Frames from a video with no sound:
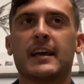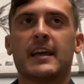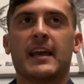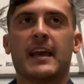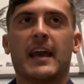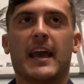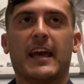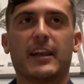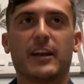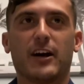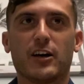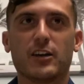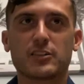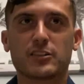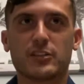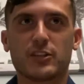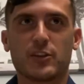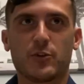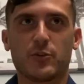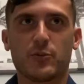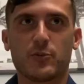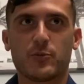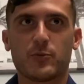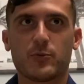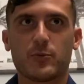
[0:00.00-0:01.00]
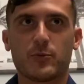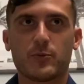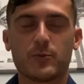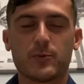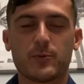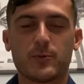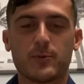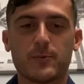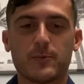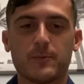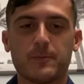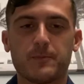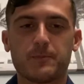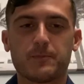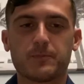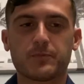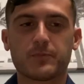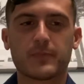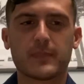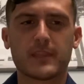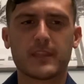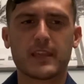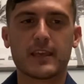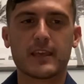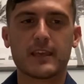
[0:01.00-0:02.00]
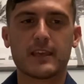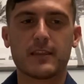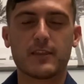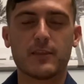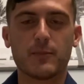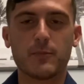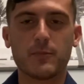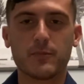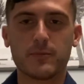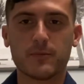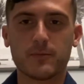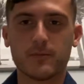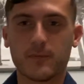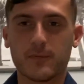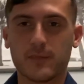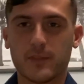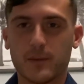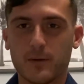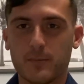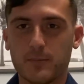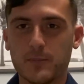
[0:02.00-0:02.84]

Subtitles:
And also, the